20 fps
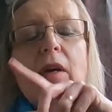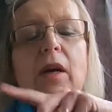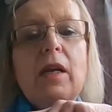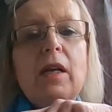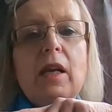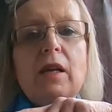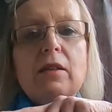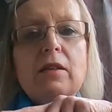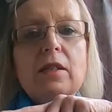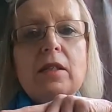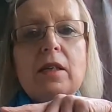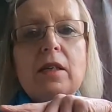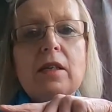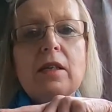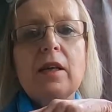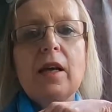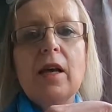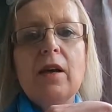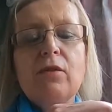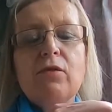
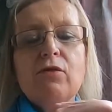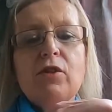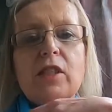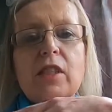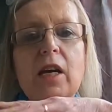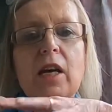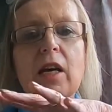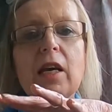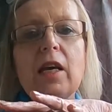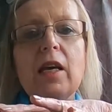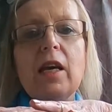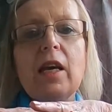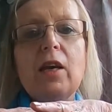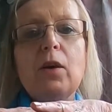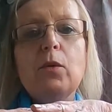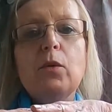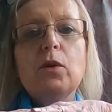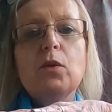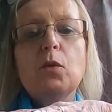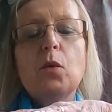London every day
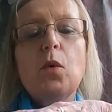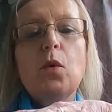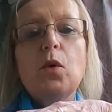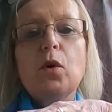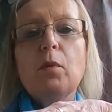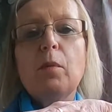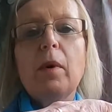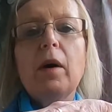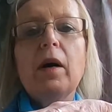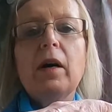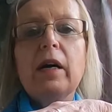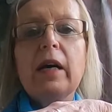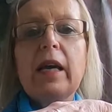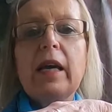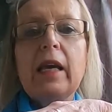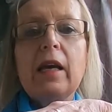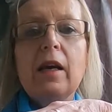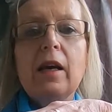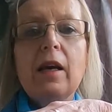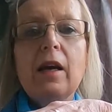he would walk
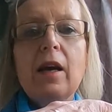by